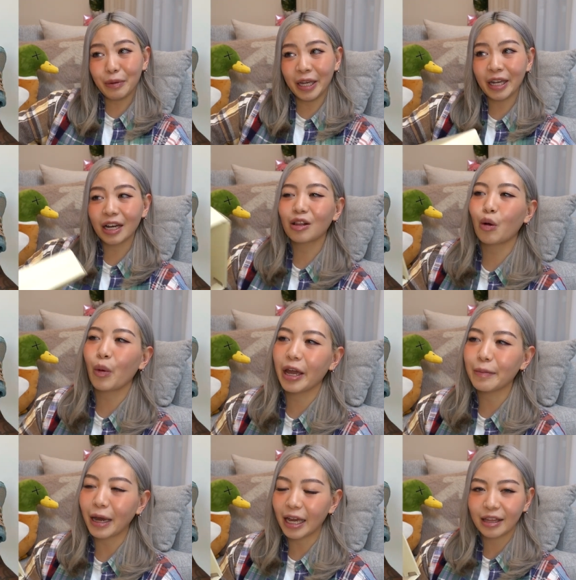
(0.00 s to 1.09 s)
pink
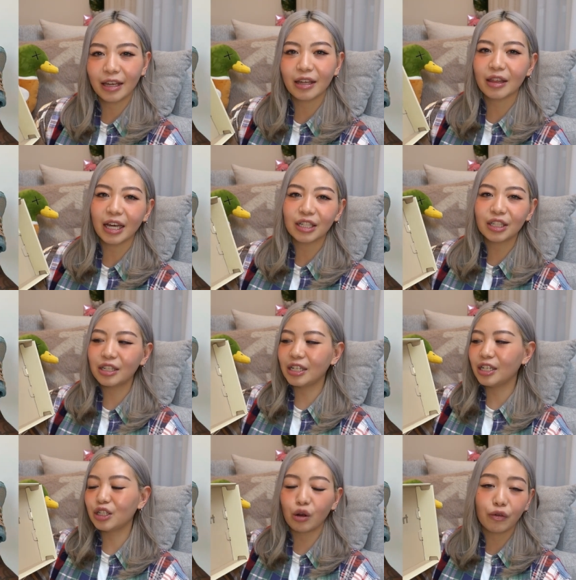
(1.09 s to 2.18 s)
colorway, but I think that's
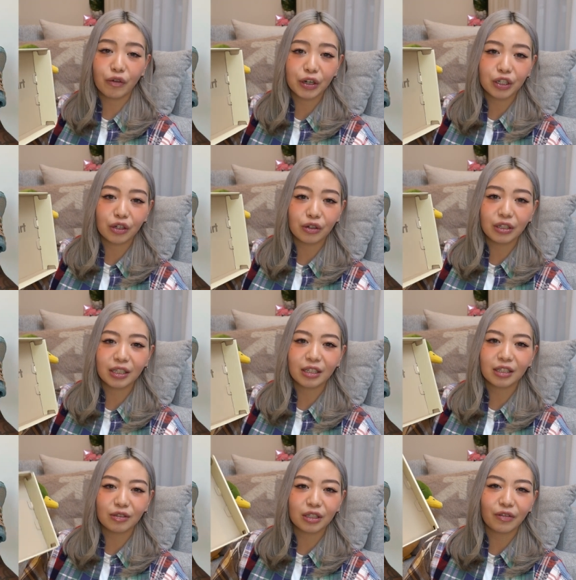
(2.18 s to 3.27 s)
the Joe Fresh Goods
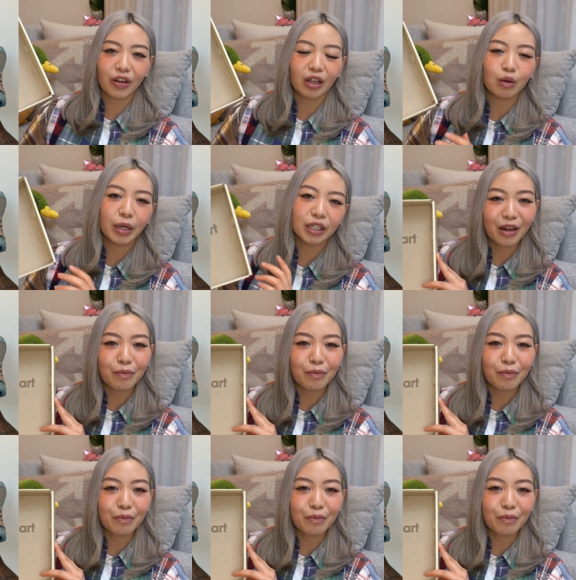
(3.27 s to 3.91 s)
exclusive colorway, so